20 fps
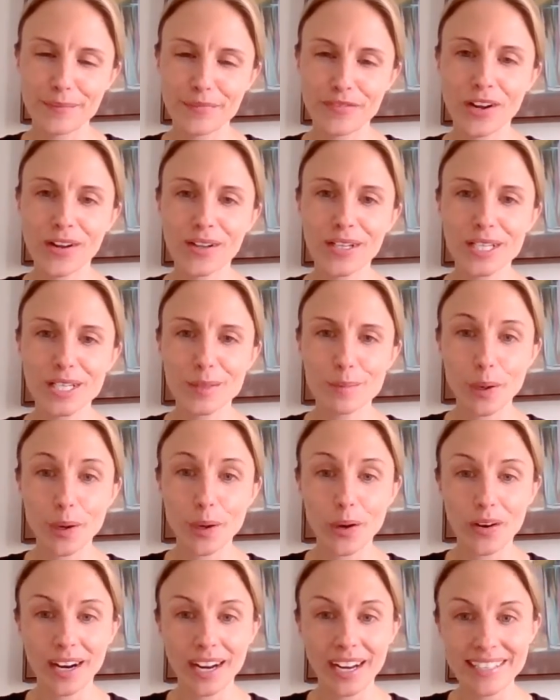falling
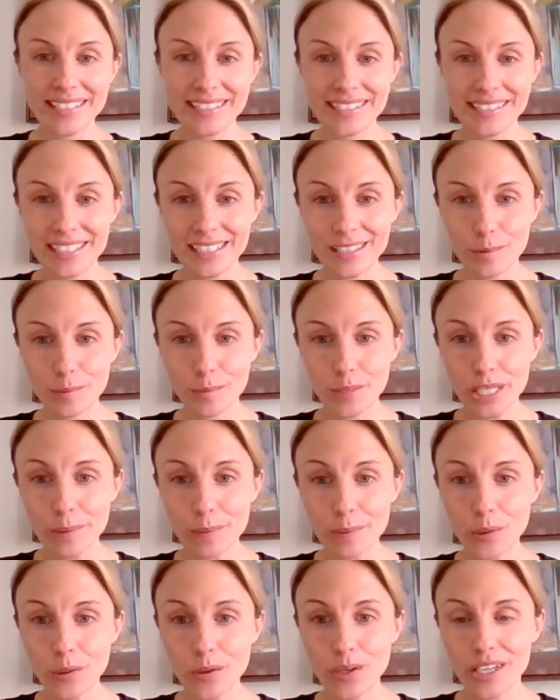apart, I see the
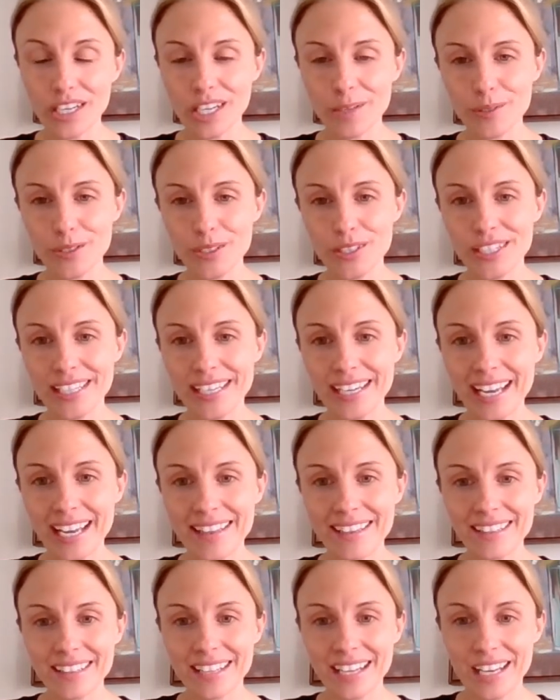people and community
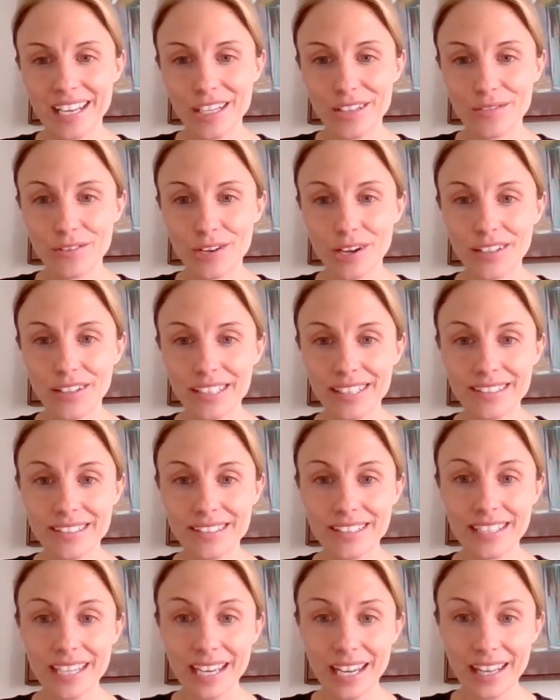at the land falling
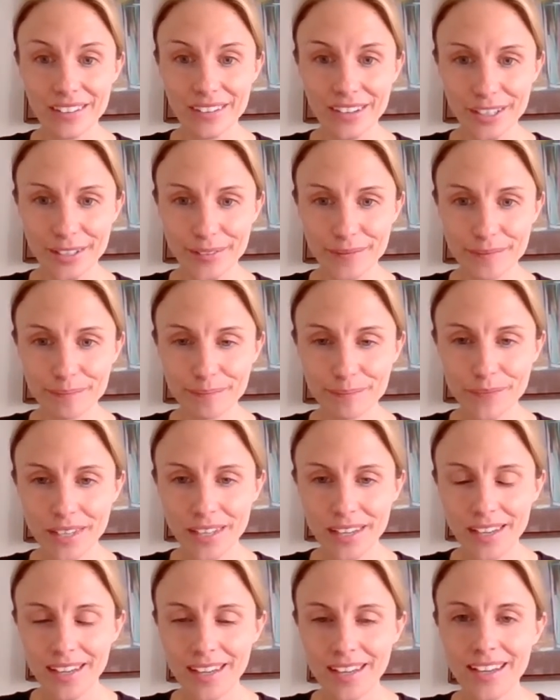together.
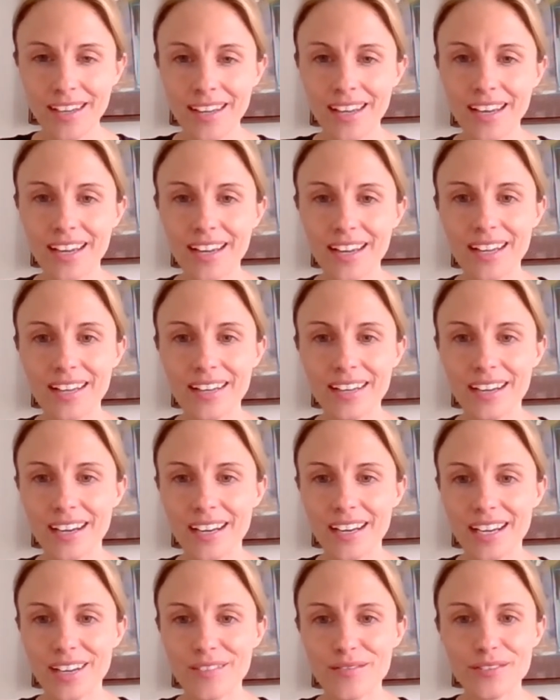And
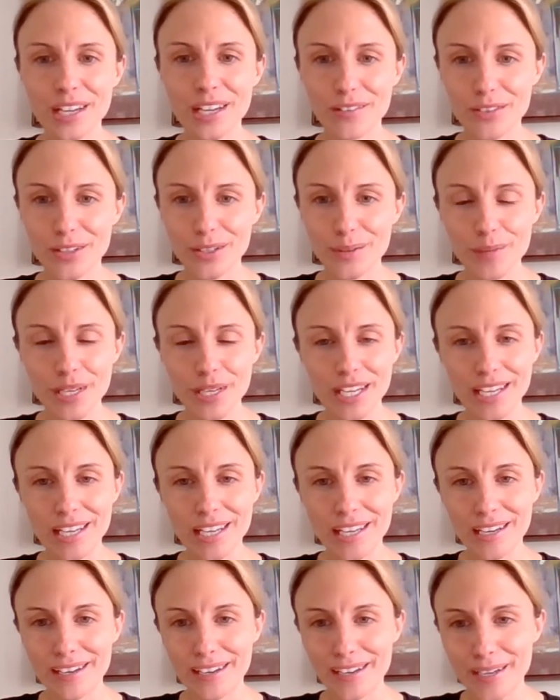I have never
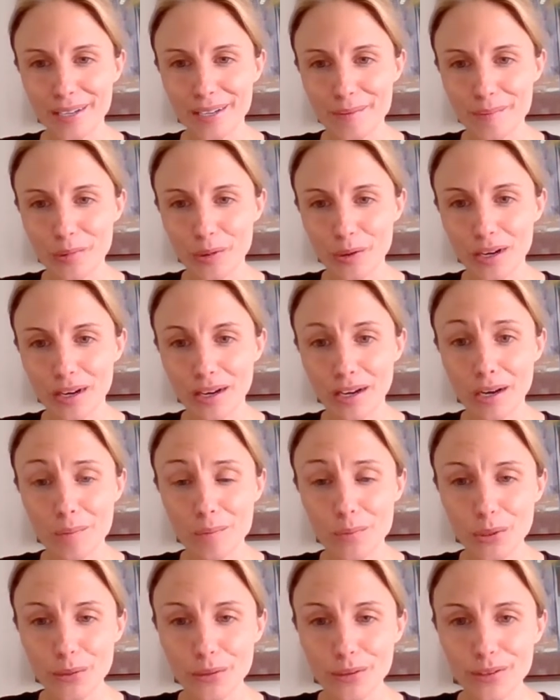been more
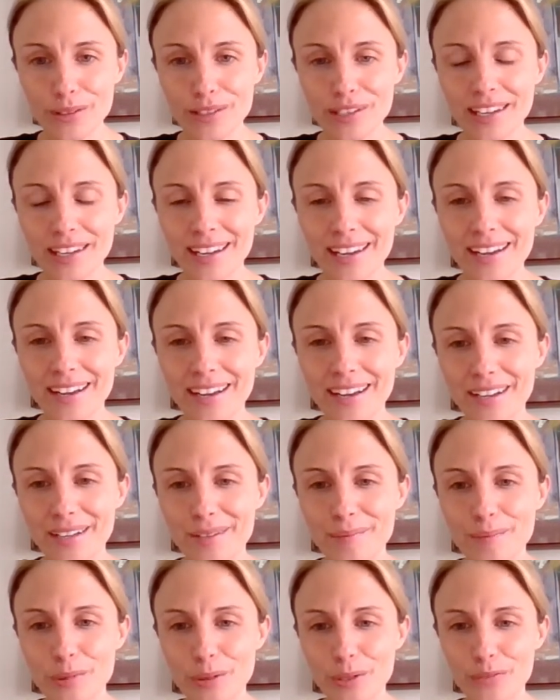humbled,
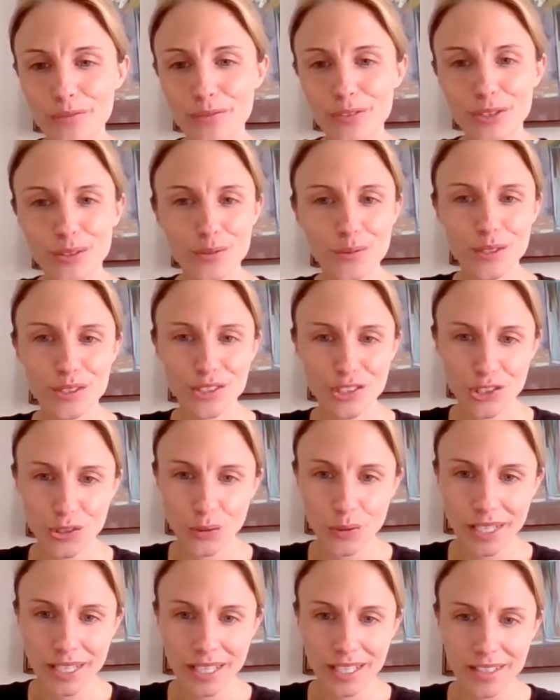more filled with
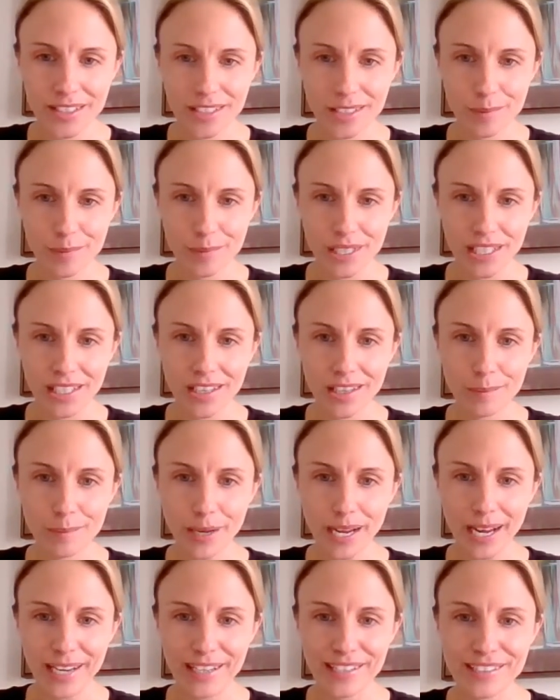joy to be the
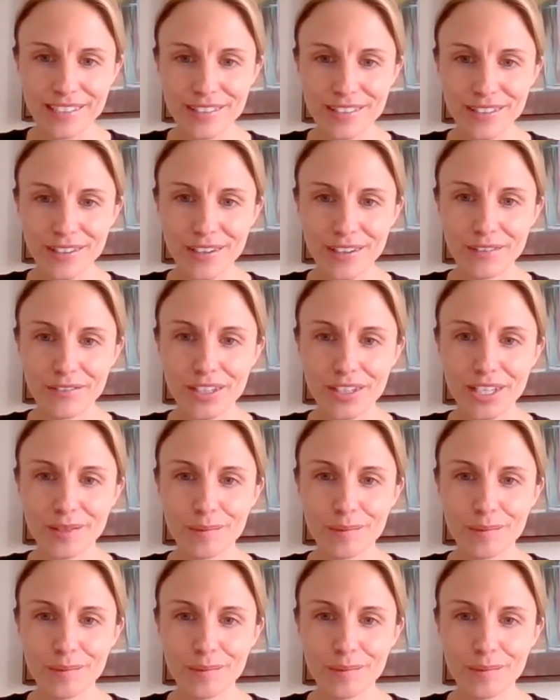pastor of a